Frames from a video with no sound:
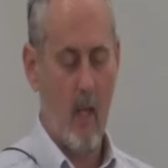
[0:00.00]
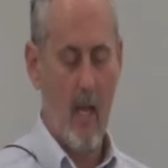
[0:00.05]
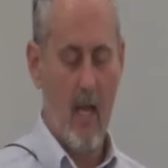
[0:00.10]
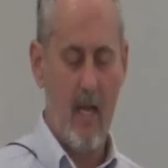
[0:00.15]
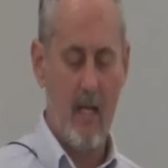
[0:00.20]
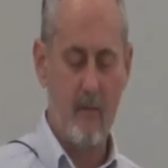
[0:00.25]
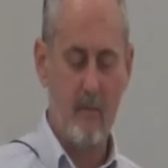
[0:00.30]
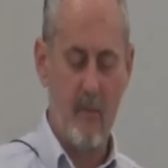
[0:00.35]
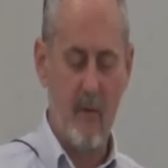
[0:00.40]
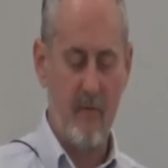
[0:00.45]

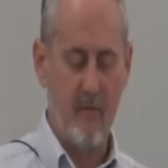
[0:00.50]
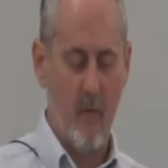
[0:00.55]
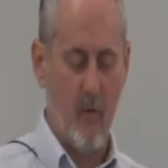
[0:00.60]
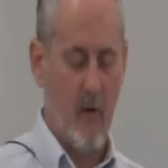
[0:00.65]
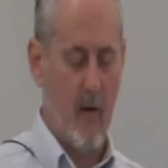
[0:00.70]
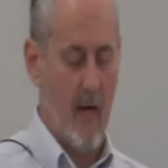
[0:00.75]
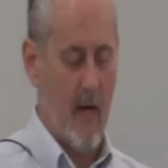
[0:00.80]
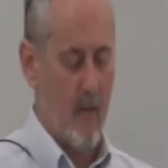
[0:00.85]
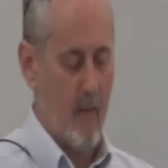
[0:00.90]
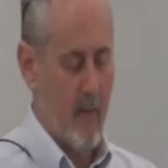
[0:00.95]
As
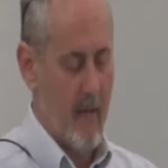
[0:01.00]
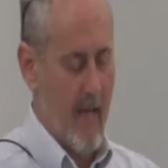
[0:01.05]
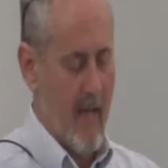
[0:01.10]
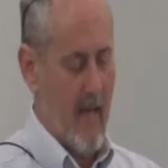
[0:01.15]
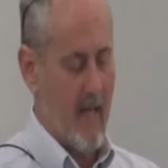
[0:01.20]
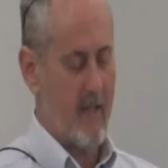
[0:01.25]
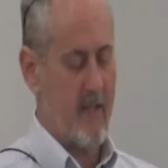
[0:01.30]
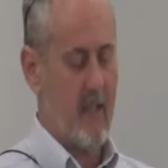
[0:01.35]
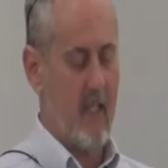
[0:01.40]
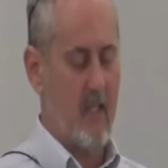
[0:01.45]
before, I would
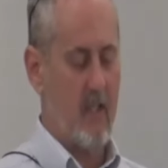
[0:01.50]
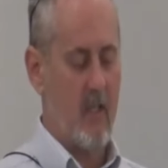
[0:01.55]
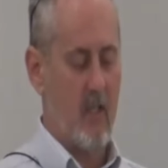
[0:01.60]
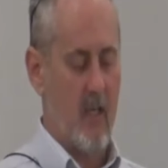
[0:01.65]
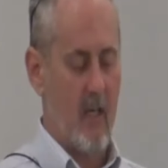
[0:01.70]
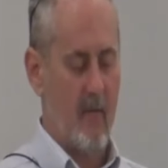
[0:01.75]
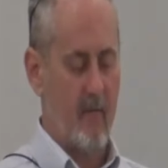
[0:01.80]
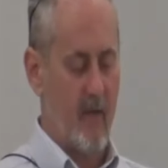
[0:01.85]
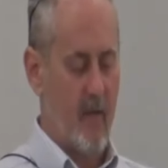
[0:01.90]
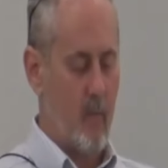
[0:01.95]
ask each
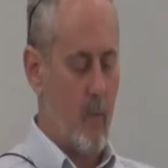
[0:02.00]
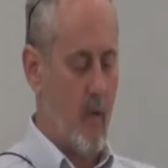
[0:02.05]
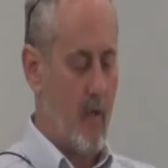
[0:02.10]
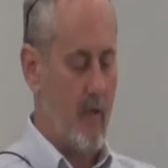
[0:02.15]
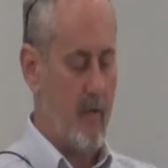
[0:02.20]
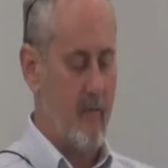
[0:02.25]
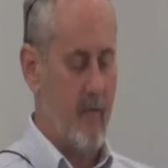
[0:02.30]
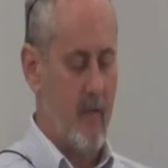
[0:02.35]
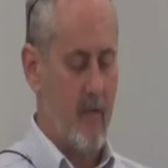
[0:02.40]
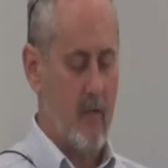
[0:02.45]
and every one
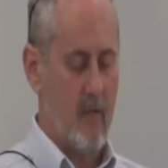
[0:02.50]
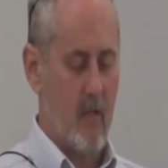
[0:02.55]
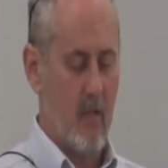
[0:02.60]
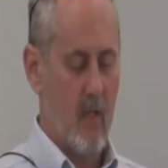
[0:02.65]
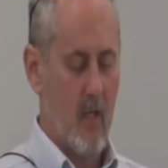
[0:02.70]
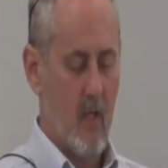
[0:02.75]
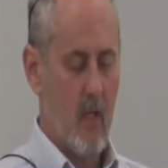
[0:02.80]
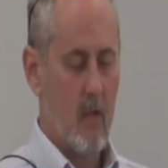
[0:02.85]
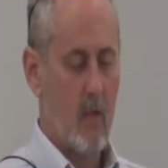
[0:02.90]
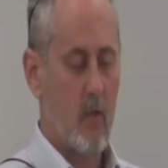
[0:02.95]
of you
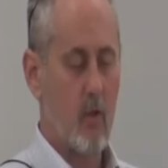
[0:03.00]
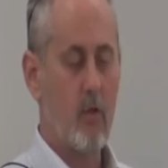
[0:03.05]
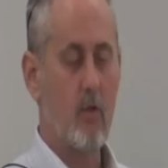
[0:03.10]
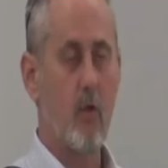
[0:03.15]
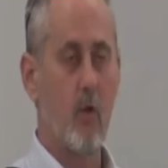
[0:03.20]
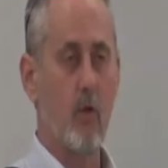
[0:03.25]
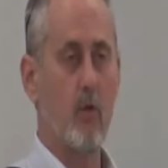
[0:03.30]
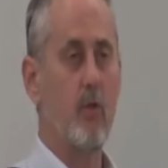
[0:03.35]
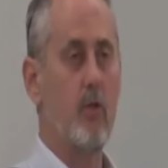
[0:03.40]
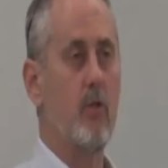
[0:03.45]
to
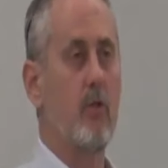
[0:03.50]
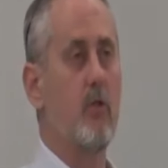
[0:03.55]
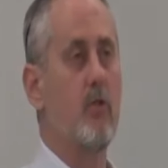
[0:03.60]
search